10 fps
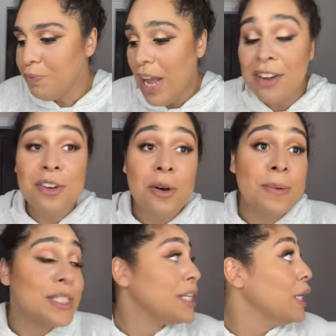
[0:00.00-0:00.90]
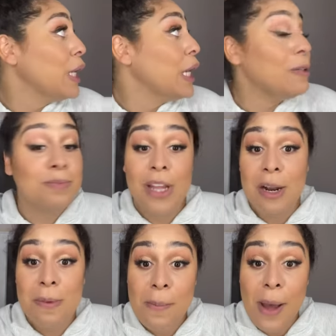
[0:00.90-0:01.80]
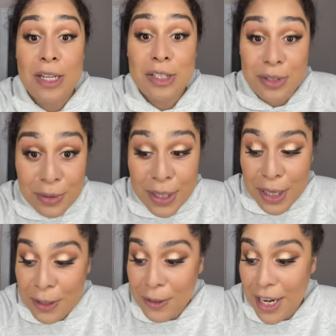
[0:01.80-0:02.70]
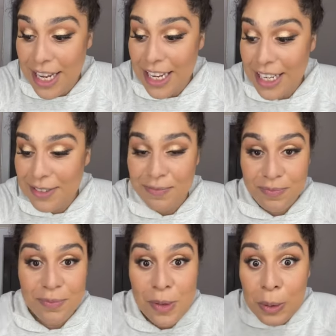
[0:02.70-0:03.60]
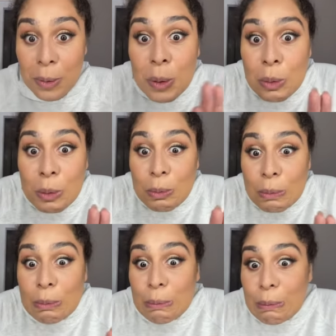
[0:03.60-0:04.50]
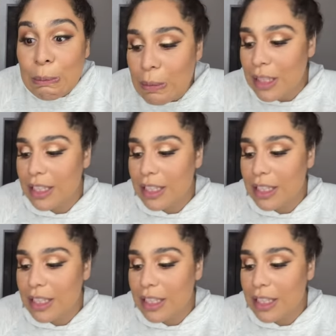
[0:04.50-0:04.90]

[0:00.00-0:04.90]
I don't know, but it's getting late, and I'm in my studio and. Mm,